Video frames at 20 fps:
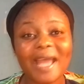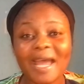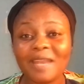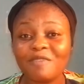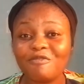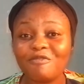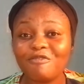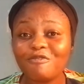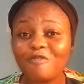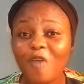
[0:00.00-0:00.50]

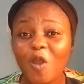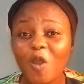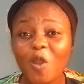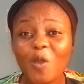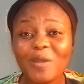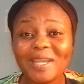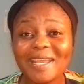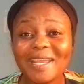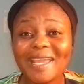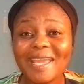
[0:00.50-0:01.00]
and
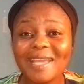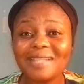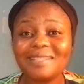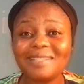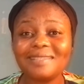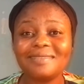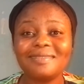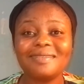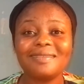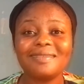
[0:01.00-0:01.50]
followed
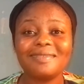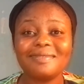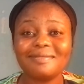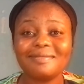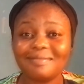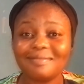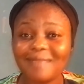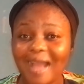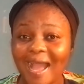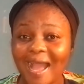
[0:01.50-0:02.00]
it
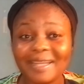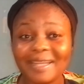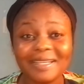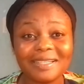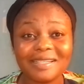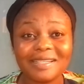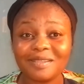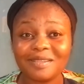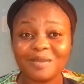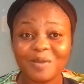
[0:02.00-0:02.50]
and
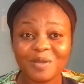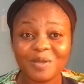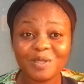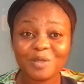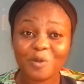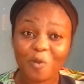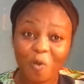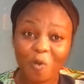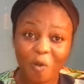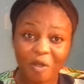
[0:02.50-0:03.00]
it is going
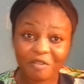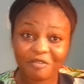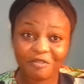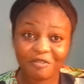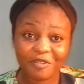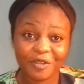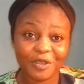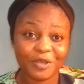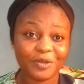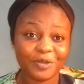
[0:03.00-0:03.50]
to work
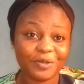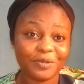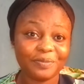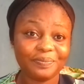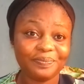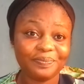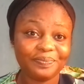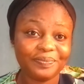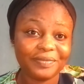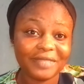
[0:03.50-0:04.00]
for you.
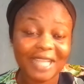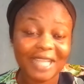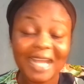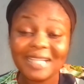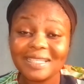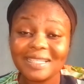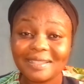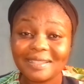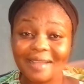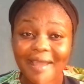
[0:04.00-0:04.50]

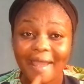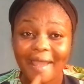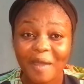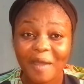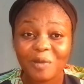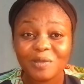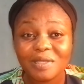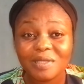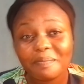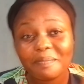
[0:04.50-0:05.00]
That is the health